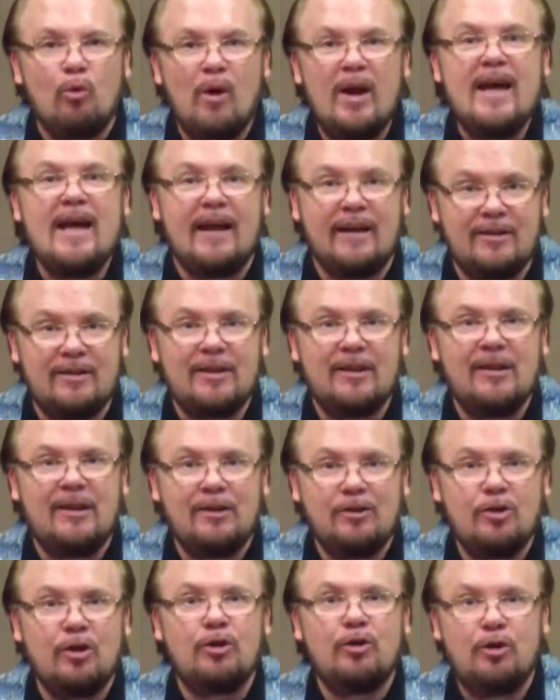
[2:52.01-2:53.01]
rent
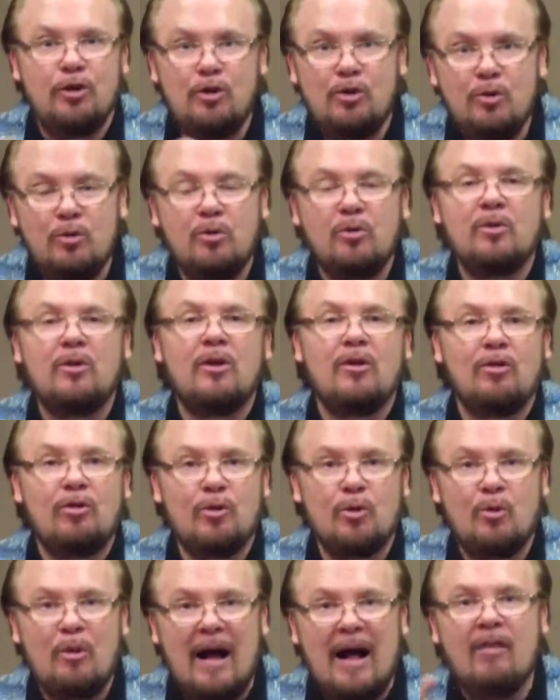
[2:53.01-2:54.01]
to do
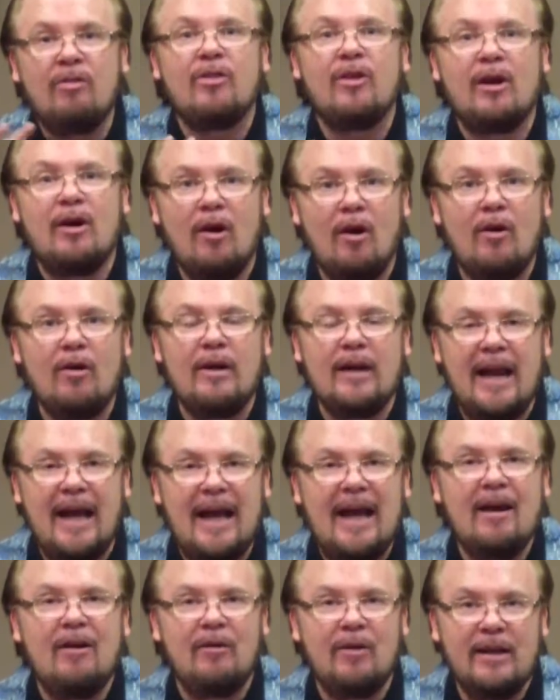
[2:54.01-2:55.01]
throughout the garden
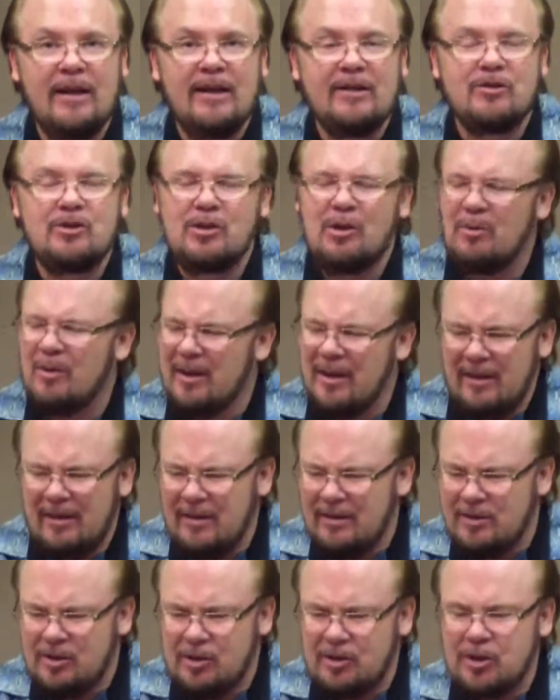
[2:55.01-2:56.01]
area. So
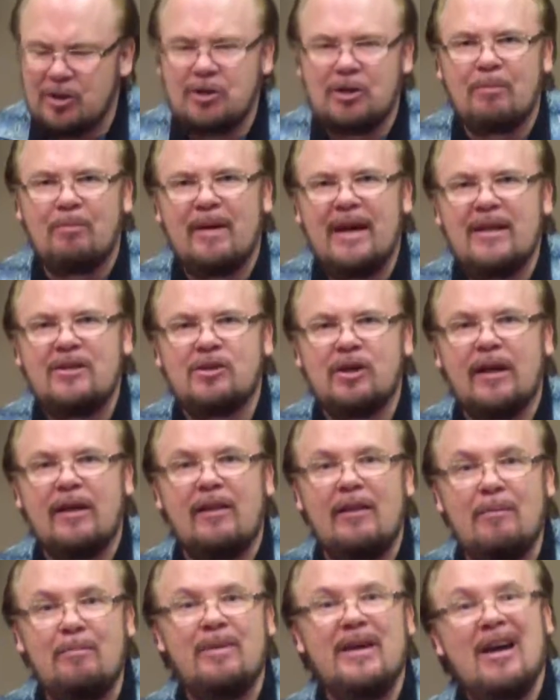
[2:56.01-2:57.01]
it's just amazing.
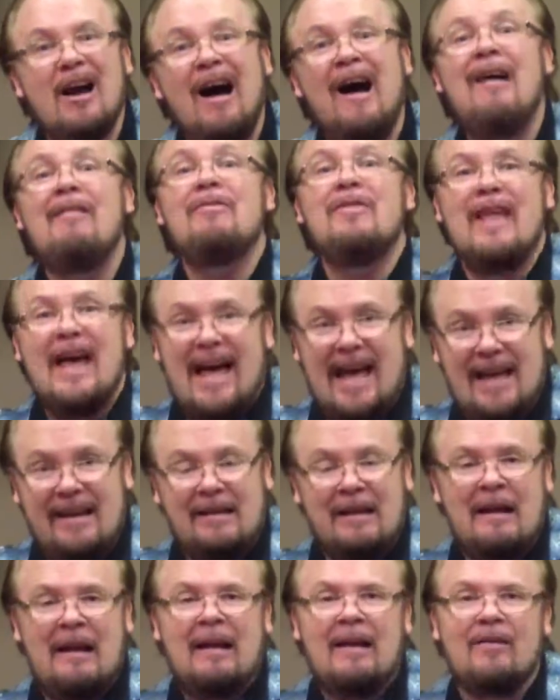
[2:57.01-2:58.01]
And then beyond
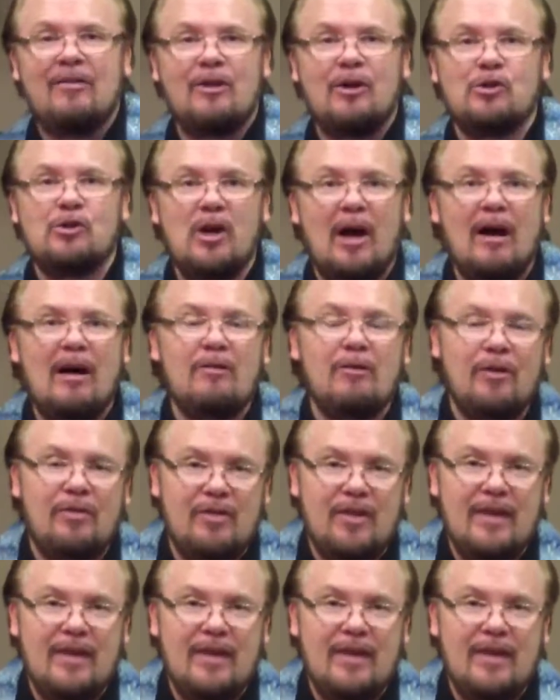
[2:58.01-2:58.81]
that, there's other